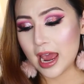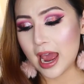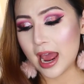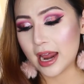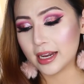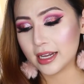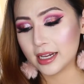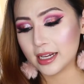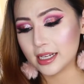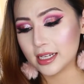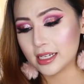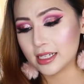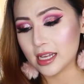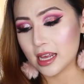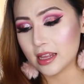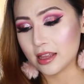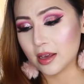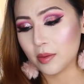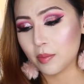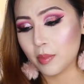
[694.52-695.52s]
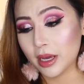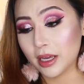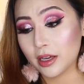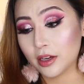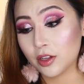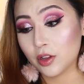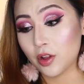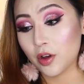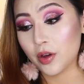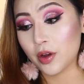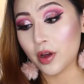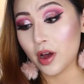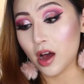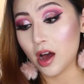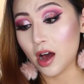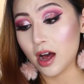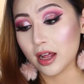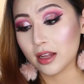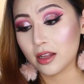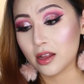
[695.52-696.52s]
and it is the Megaglow
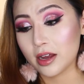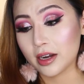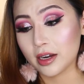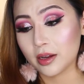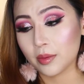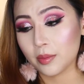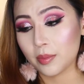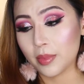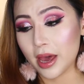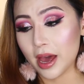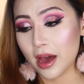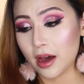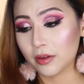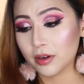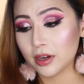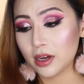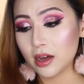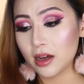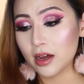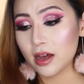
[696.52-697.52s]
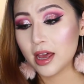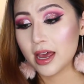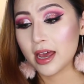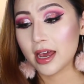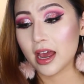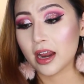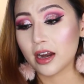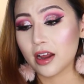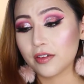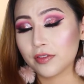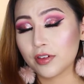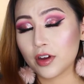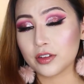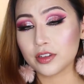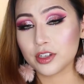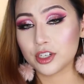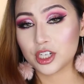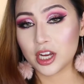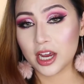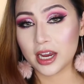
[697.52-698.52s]
Highlighting Powder, and I've got
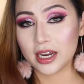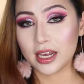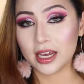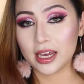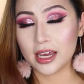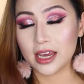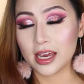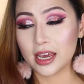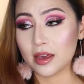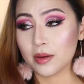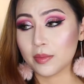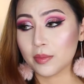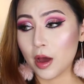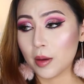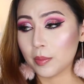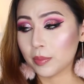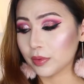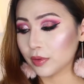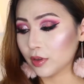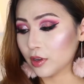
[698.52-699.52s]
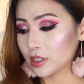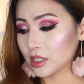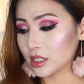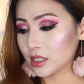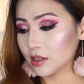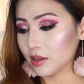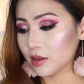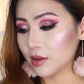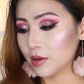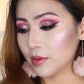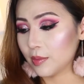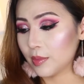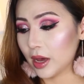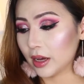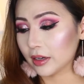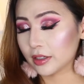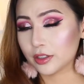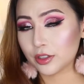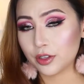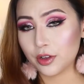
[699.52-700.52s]
the shade here in Blossom
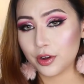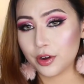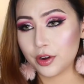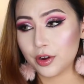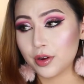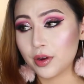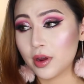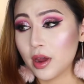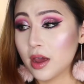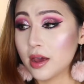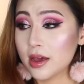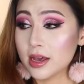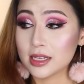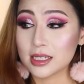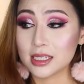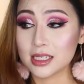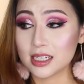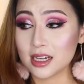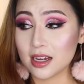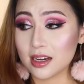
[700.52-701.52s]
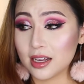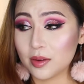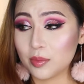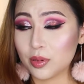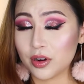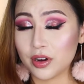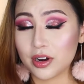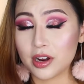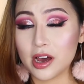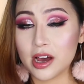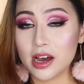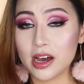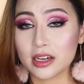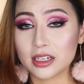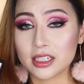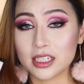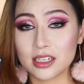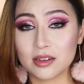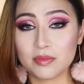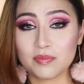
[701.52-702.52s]
Glow. Stunning
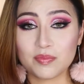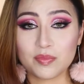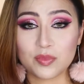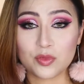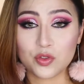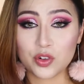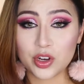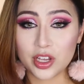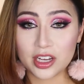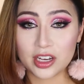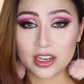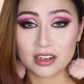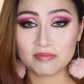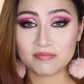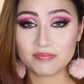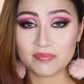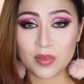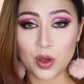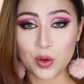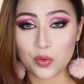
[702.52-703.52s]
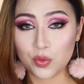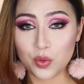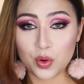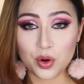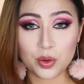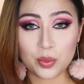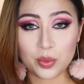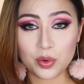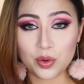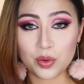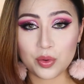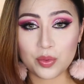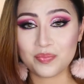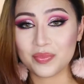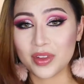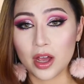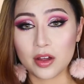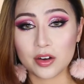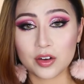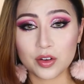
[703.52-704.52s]
product, really affordable,
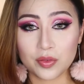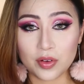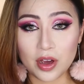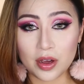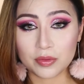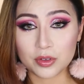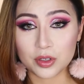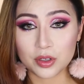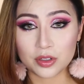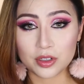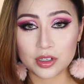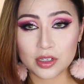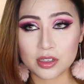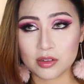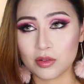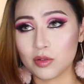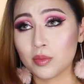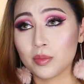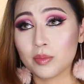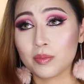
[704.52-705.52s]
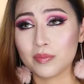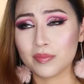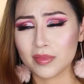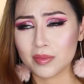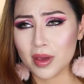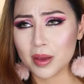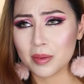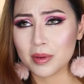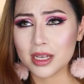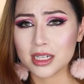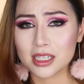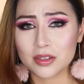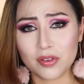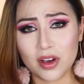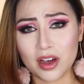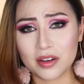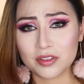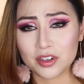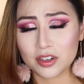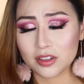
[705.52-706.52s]
under $5, or maybe it's
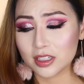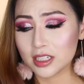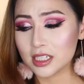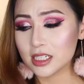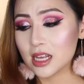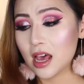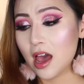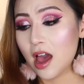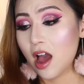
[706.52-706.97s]
$5.